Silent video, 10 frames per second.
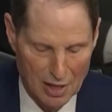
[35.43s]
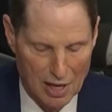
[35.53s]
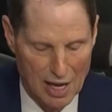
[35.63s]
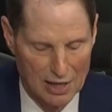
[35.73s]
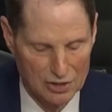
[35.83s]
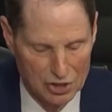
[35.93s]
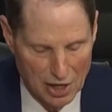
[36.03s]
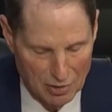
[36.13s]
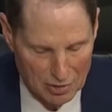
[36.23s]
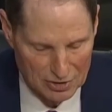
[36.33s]
And
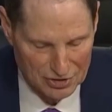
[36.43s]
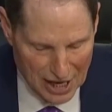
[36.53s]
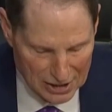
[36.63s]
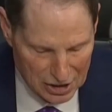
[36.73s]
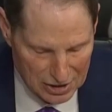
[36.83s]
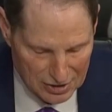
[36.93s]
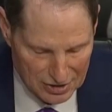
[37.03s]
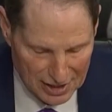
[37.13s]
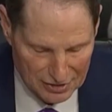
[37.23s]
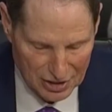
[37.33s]
General Sessions
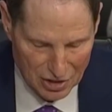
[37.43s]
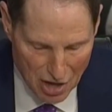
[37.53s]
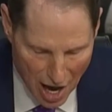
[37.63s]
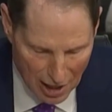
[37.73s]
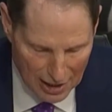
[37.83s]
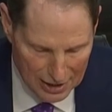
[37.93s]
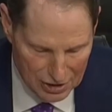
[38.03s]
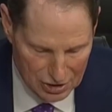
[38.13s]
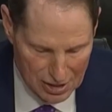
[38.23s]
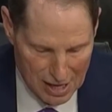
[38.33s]
has acknowledged
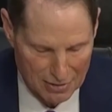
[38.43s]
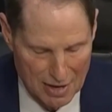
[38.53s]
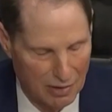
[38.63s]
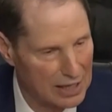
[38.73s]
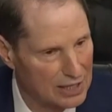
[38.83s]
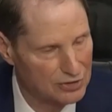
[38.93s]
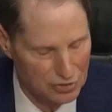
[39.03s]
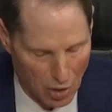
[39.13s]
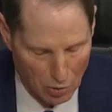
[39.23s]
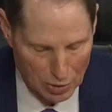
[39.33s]
that there is
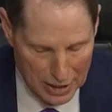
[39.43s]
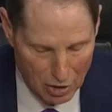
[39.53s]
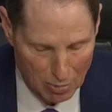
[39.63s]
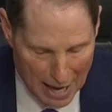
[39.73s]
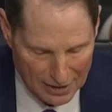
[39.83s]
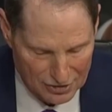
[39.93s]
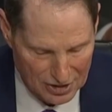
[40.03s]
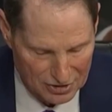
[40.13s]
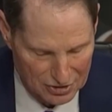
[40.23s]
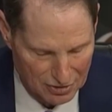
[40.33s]
no legal
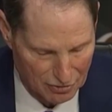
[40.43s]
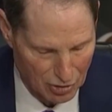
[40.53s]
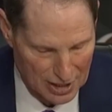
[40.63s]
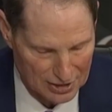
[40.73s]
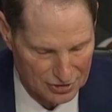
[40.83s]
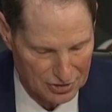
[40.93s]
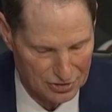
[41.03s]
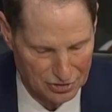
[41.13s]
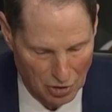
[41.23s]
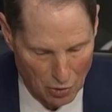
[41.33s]
basis for this
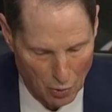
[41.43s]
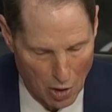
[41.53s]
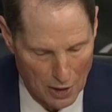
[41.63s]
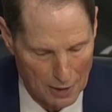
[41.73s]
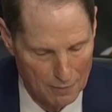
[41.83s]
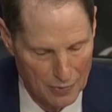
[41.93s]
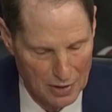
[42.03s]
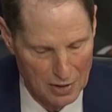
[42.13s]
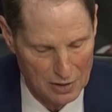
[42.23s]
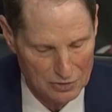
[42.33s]
stonewalling.
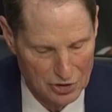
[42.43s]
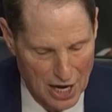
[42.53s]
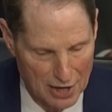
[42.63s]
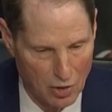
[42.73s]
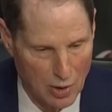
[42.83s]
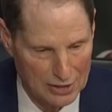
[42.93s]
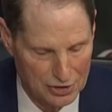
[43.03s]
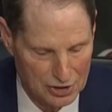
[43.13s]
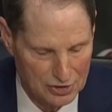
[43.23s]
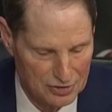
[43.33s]
So now to
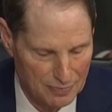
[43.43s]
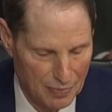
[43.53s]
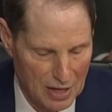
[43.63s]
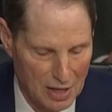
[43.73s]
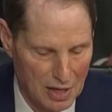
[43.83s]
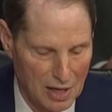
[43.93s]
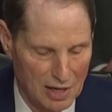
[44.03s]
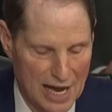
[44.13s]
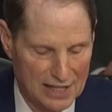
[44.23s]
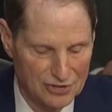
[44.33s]
questions.
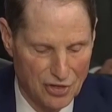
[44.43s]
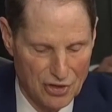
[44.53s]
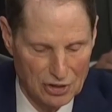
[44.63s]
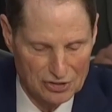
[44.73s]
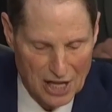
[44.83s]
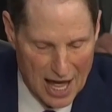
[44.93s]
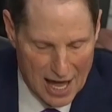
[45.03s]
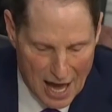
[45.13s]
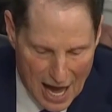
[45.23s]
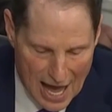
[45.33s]
Last
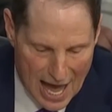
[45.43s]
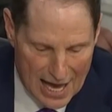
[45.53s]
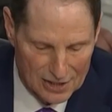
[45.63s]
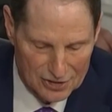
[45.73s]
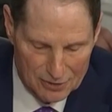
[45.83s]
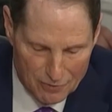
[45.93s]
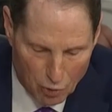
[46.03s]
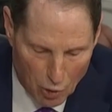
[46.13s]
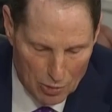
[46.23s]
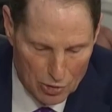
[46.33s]
Thursday, I asked
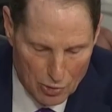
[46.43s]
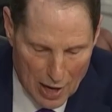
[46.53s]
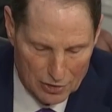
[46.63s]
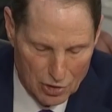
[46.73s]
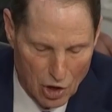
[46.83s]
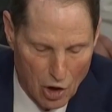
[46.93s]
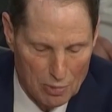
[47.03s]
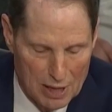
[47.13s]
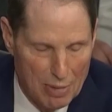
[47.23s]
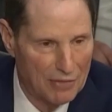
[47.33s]
former Director
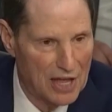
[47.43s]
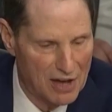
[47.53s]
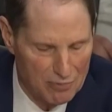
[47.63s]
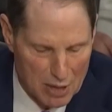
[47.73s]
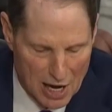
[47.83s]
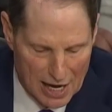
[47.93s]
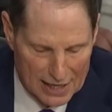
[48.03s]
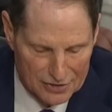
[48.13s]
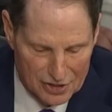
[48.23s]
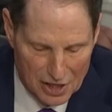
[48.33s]
Comey about the
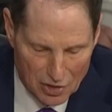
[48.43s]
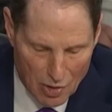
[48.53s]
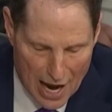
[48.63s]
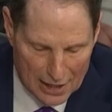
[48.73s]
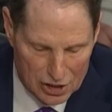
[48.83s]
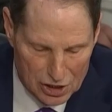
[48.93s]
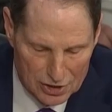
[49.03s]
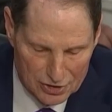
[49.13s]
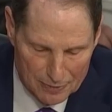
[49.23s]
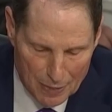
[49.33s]
FBI's
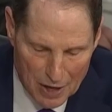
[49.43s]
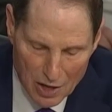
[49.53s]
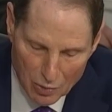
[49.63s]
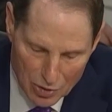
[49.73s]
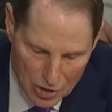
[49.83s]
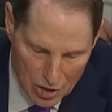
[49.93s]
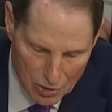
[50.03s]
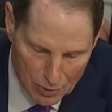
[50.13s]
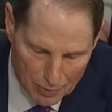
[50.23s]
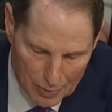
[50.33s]
interactions with you,